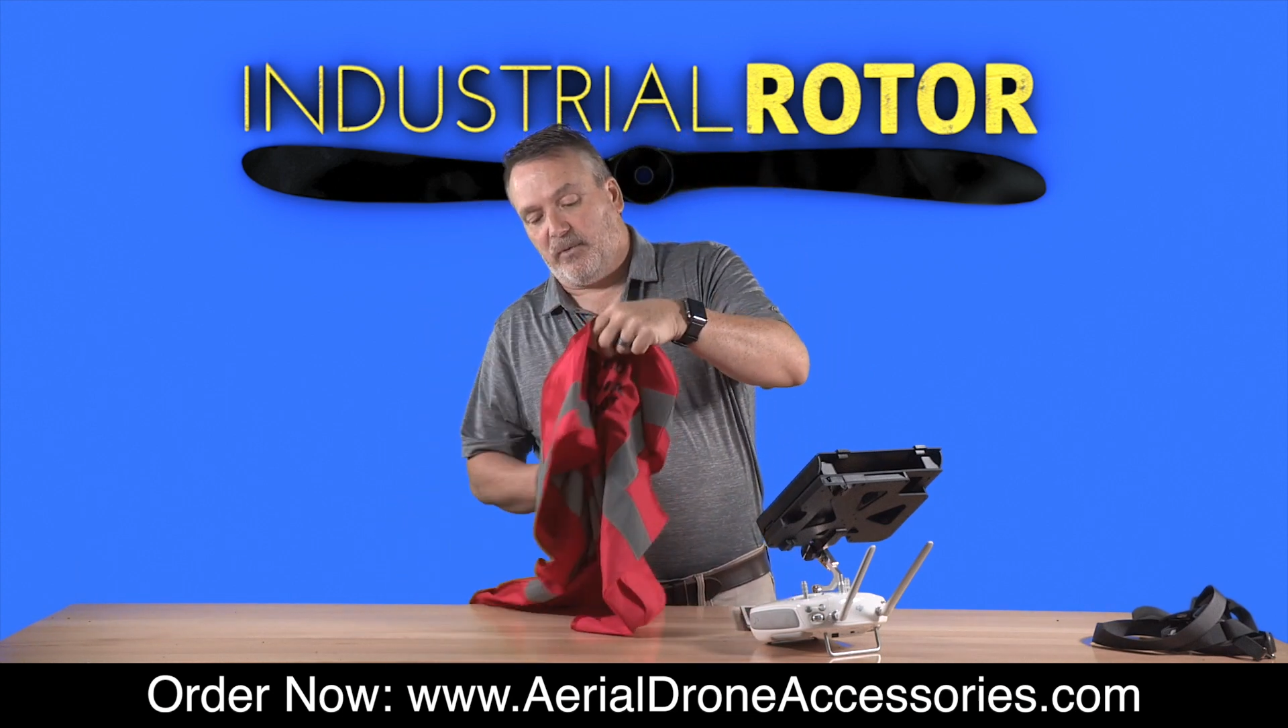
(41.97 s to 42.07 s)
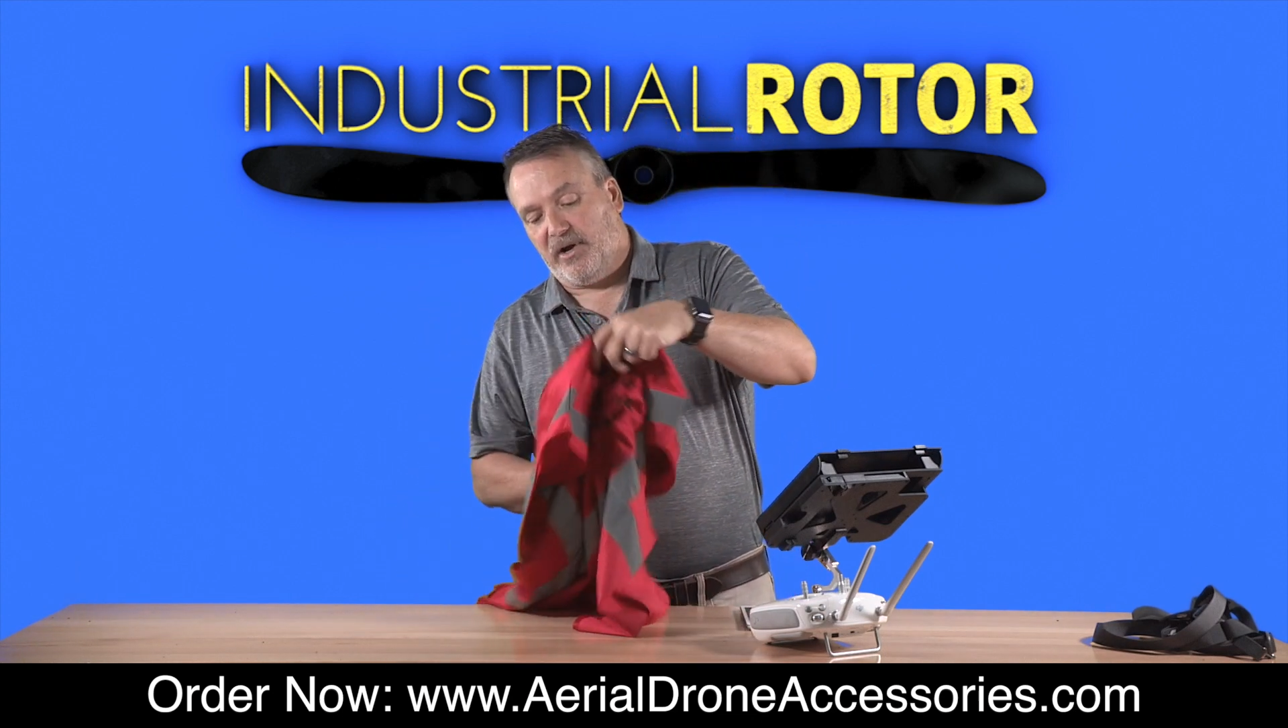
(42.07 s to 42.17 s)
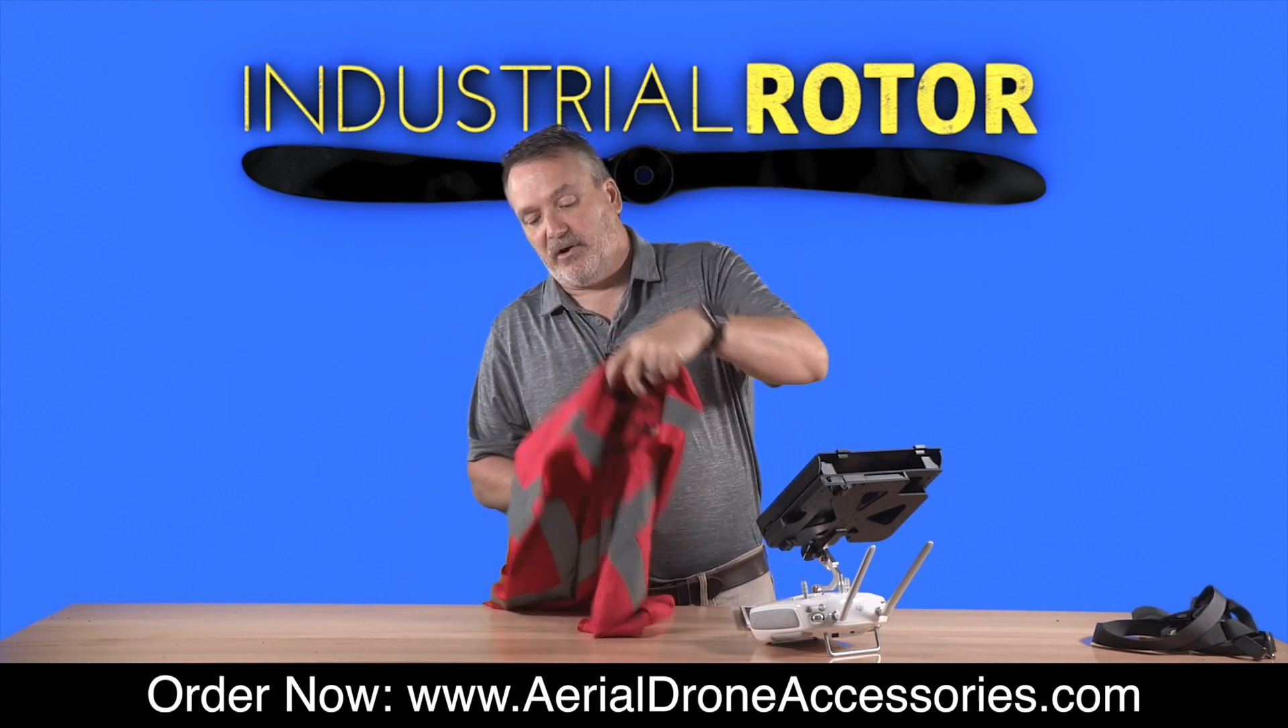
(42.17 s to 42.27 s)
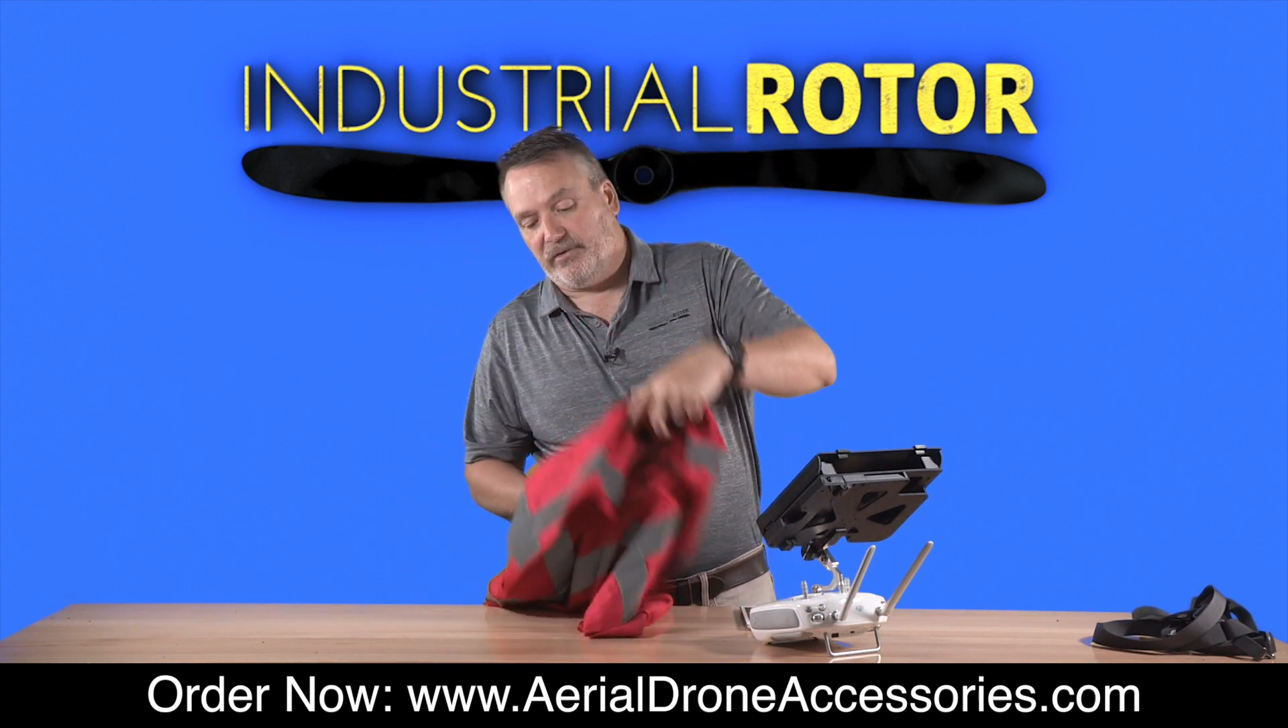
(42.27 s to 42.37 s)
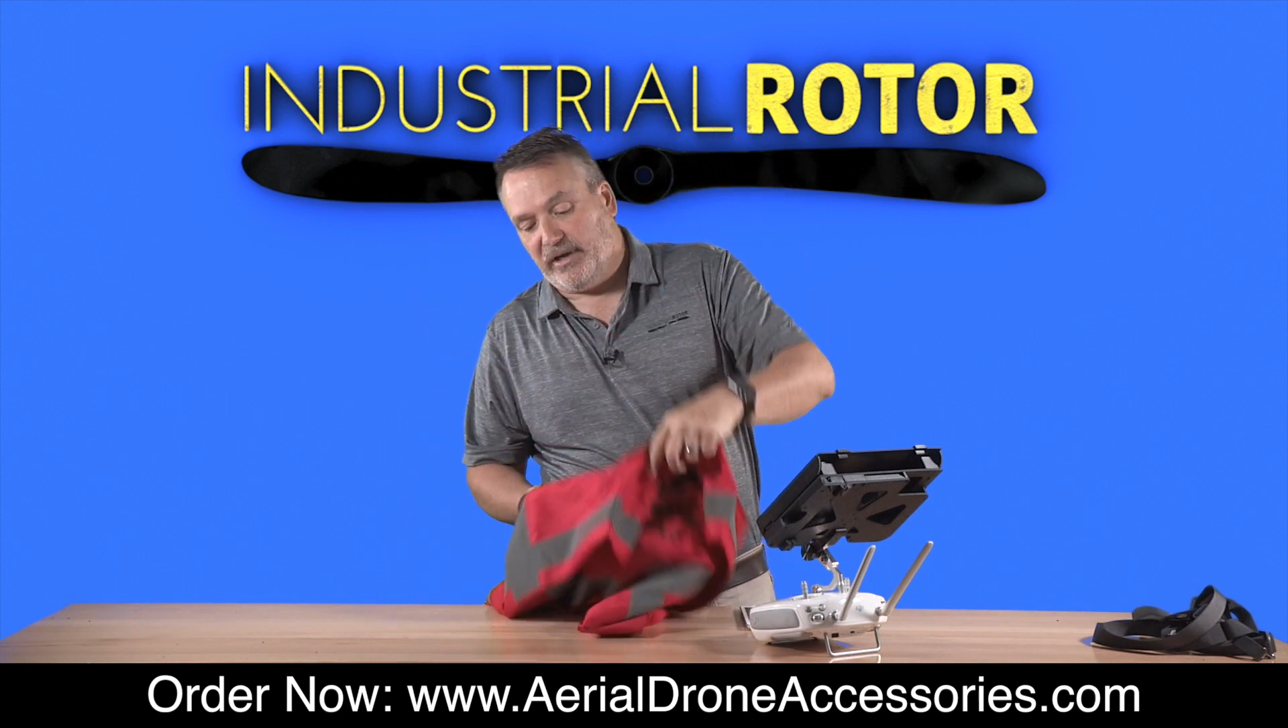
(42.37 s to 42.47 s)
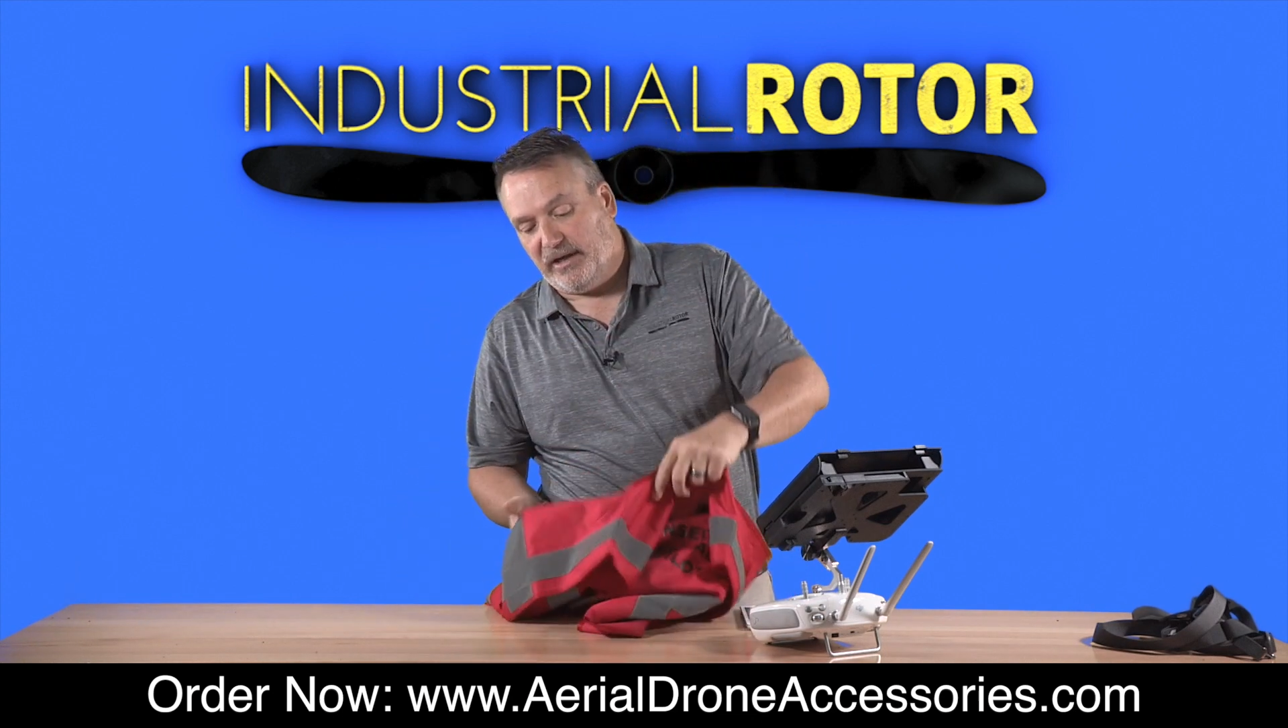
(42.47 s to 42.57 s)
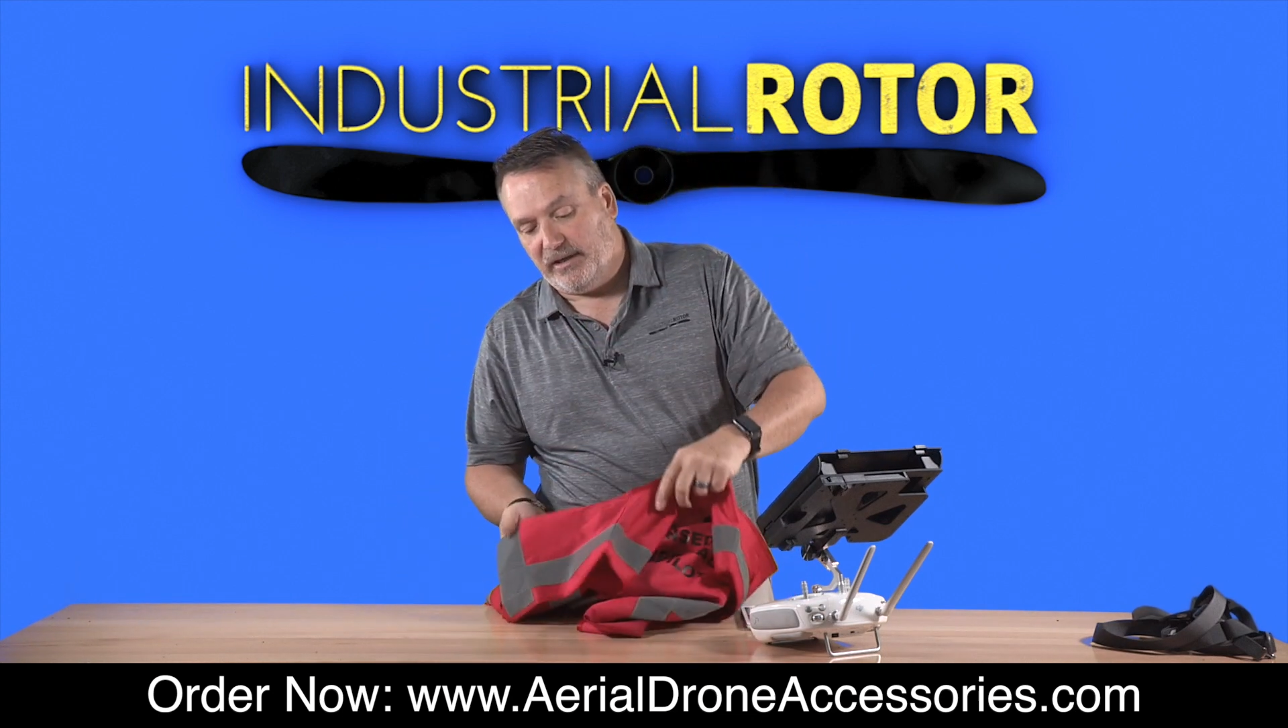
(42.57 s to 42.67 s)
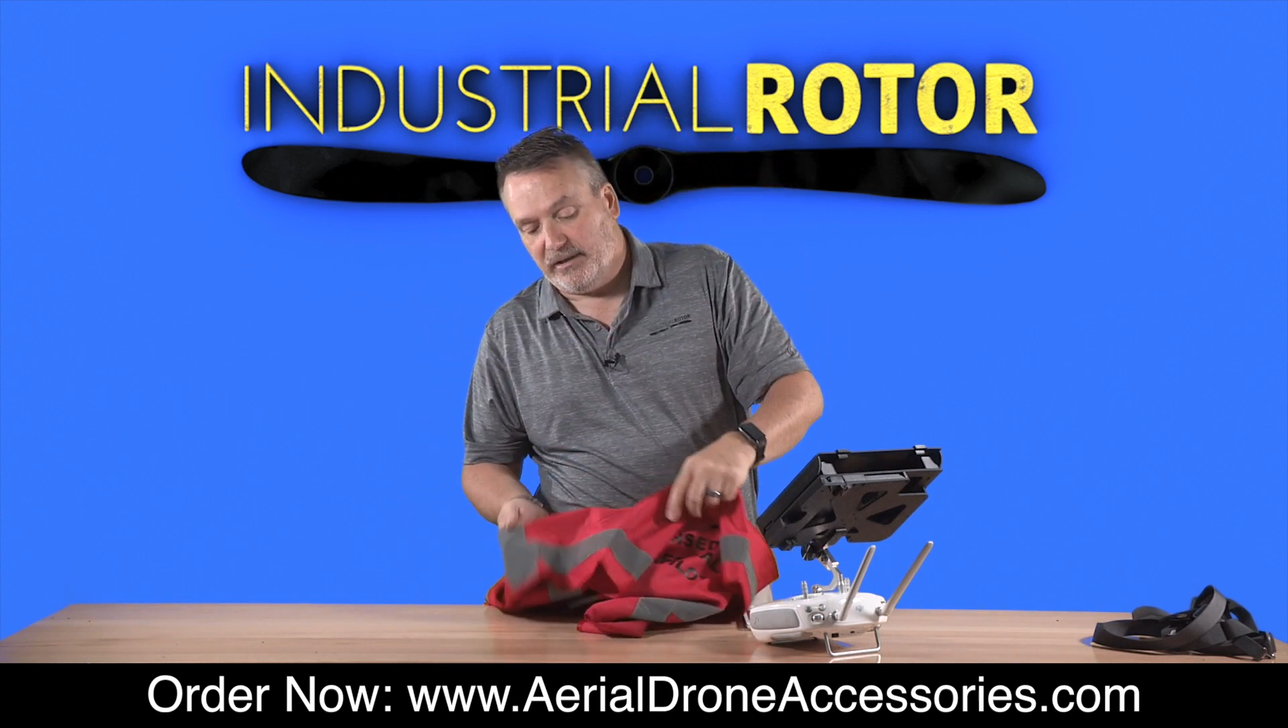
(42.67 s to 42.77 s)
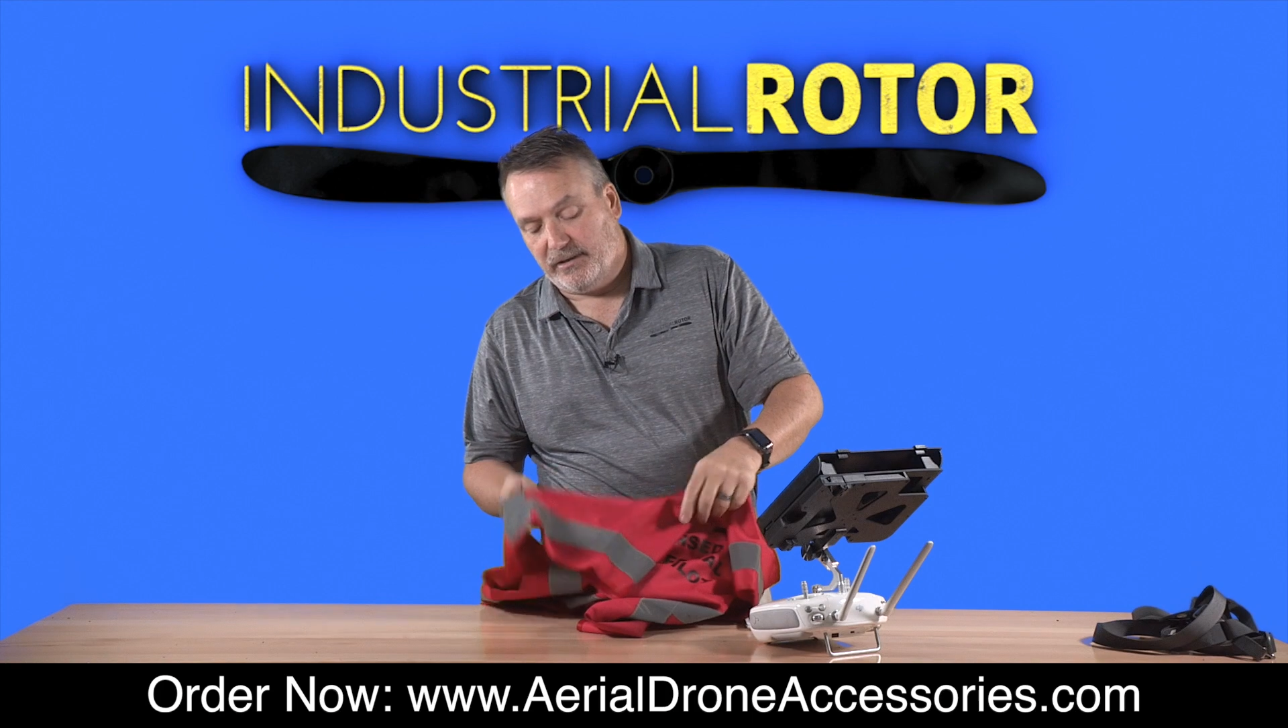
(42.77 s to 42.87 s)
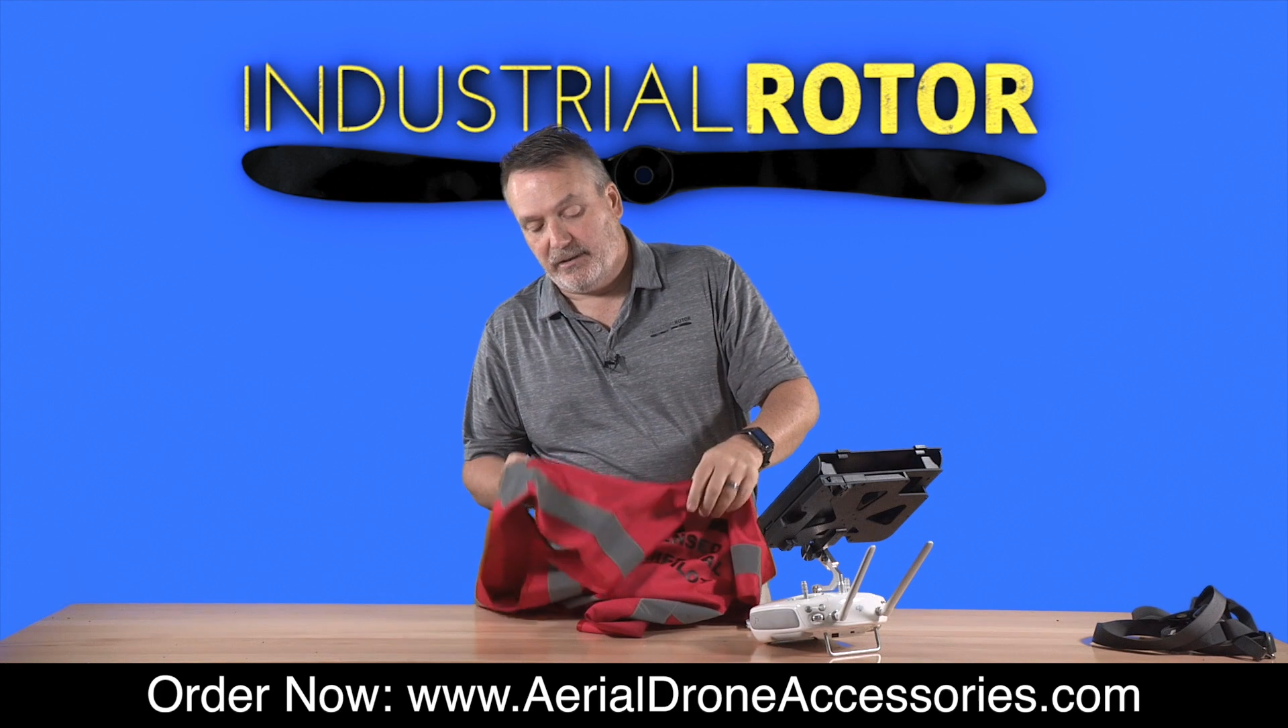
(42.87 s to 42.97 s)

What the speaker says: we all need.